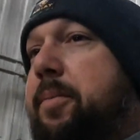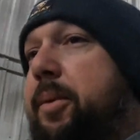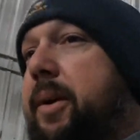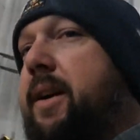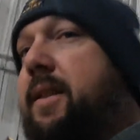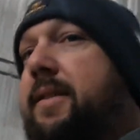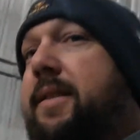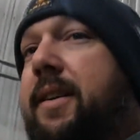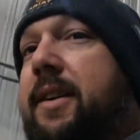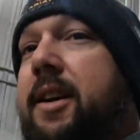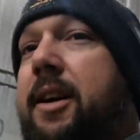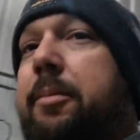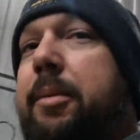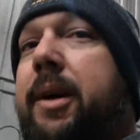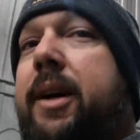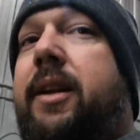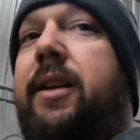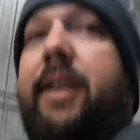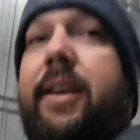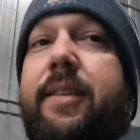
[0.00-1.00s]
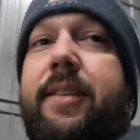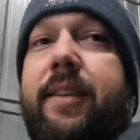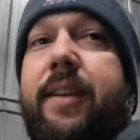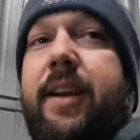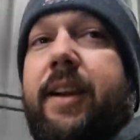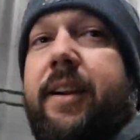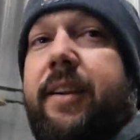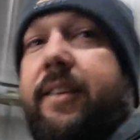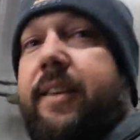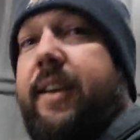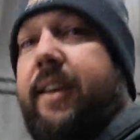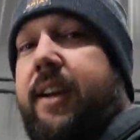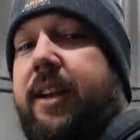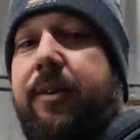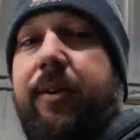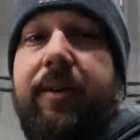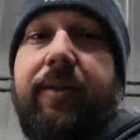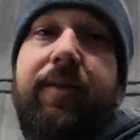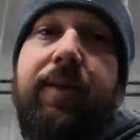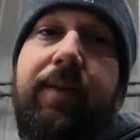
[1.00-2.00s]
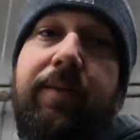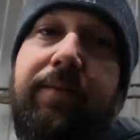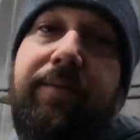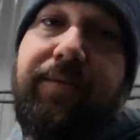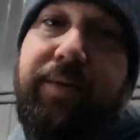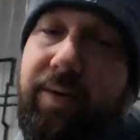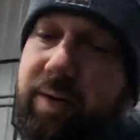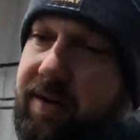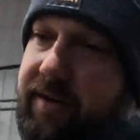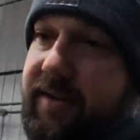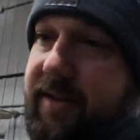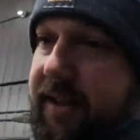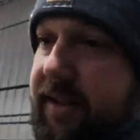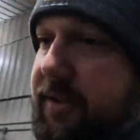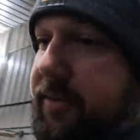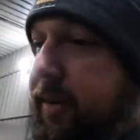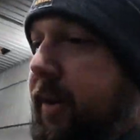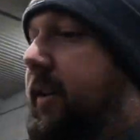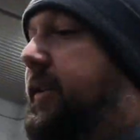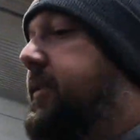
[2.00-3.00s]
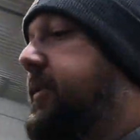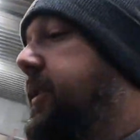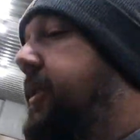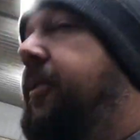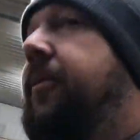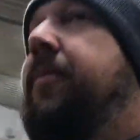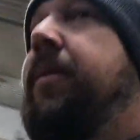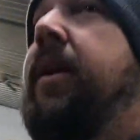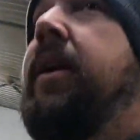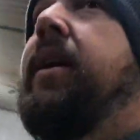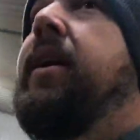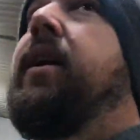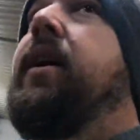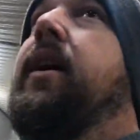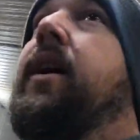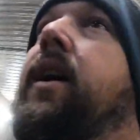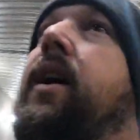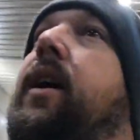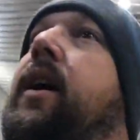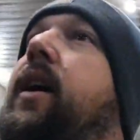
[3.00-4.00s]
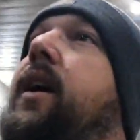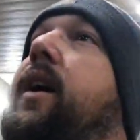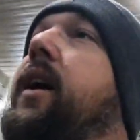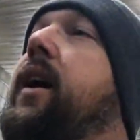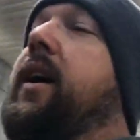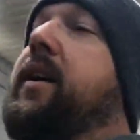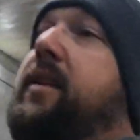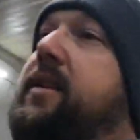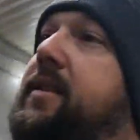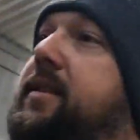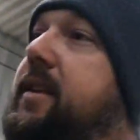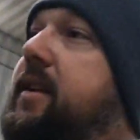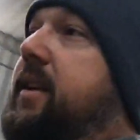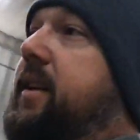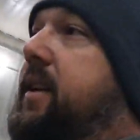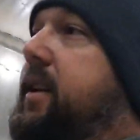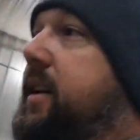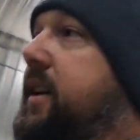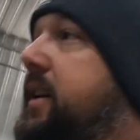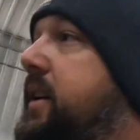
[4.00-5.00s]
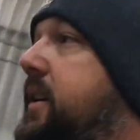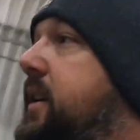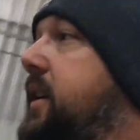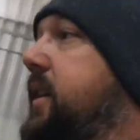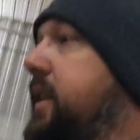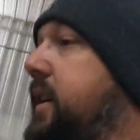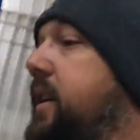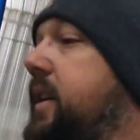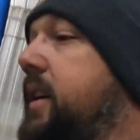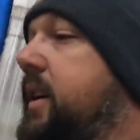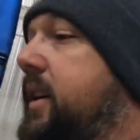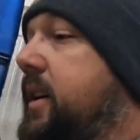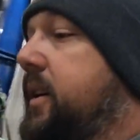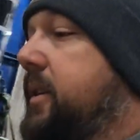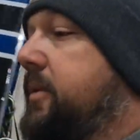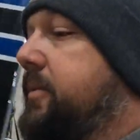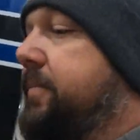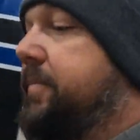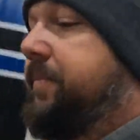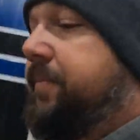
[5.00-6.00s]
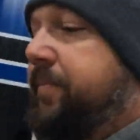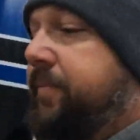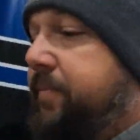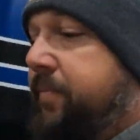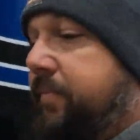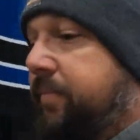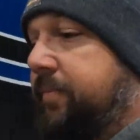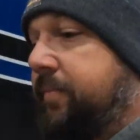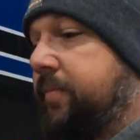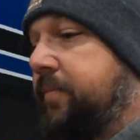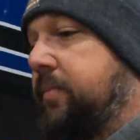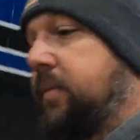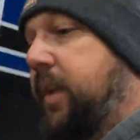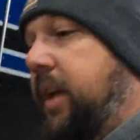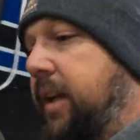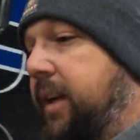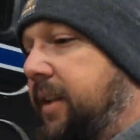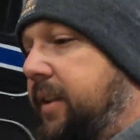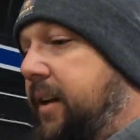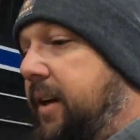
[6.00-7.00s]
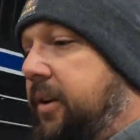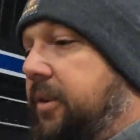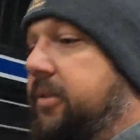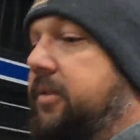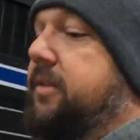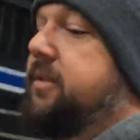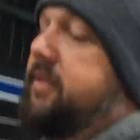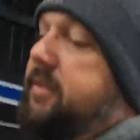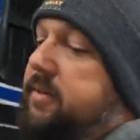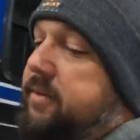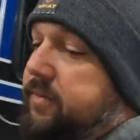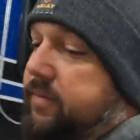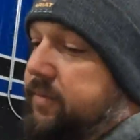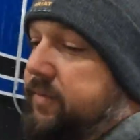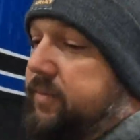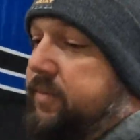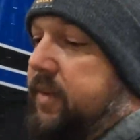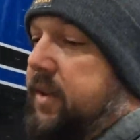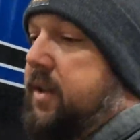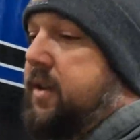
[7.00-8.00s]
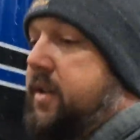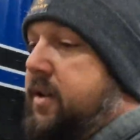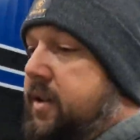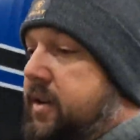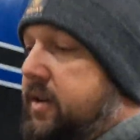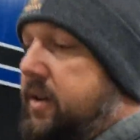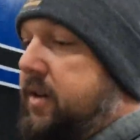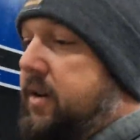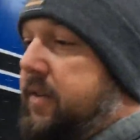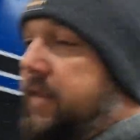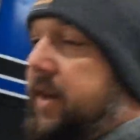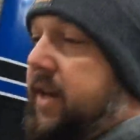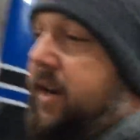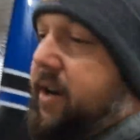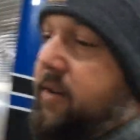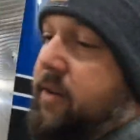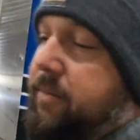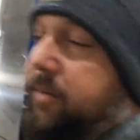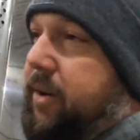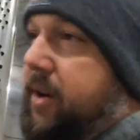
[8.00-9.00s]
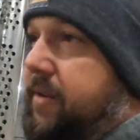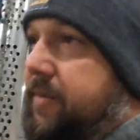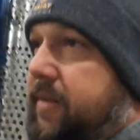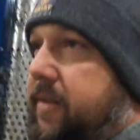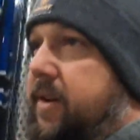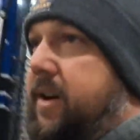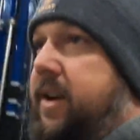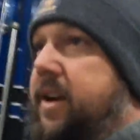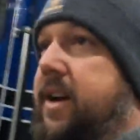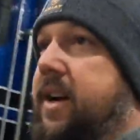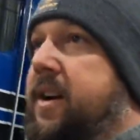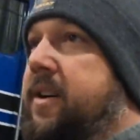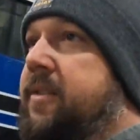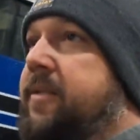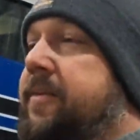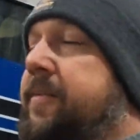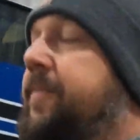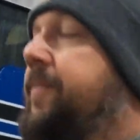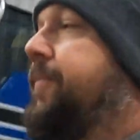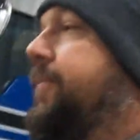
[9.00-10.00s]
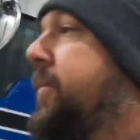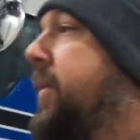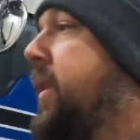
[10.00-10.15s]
plates to come in. They said that could take anywhere from 4 to 6 weeks, so I just did 80,000 on the Iowa plate for right now,